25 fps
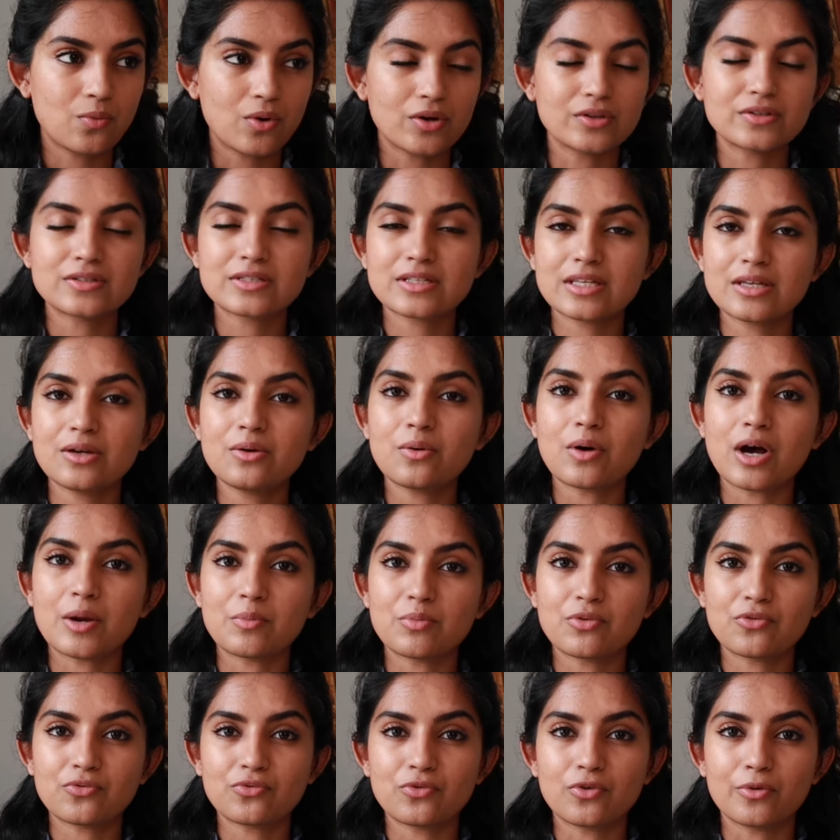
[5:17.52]
what skill
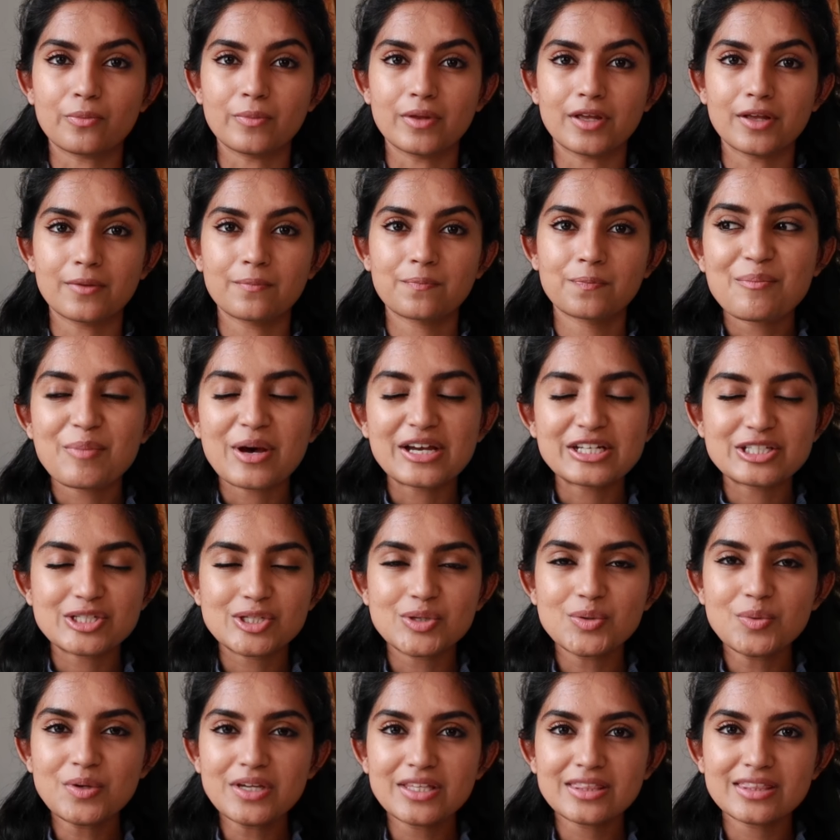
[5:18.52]
I'm performing. By
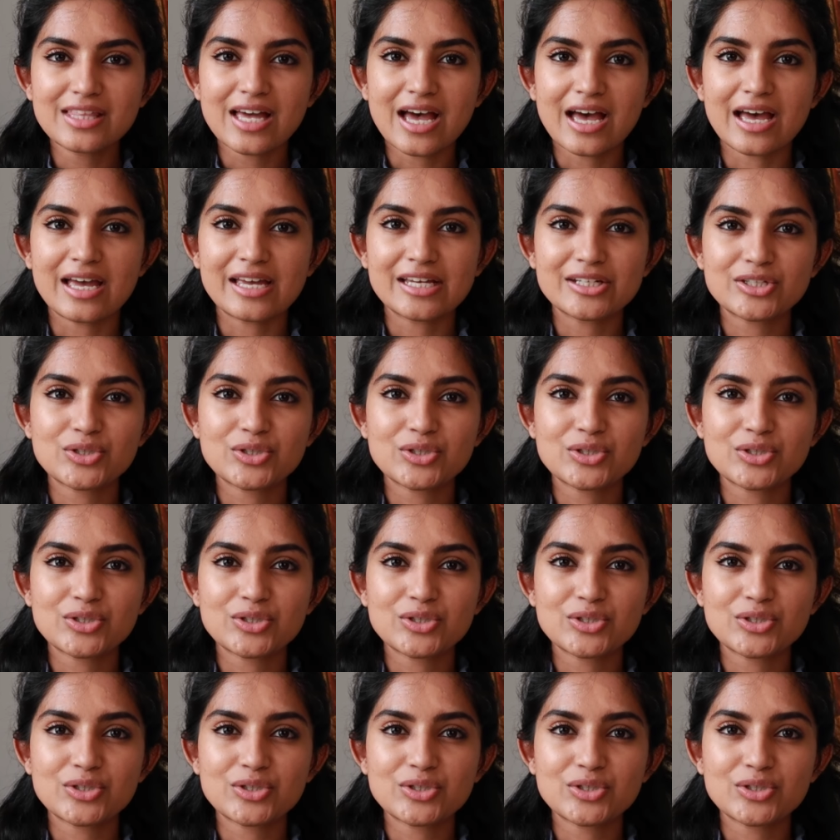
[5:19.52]
doing that,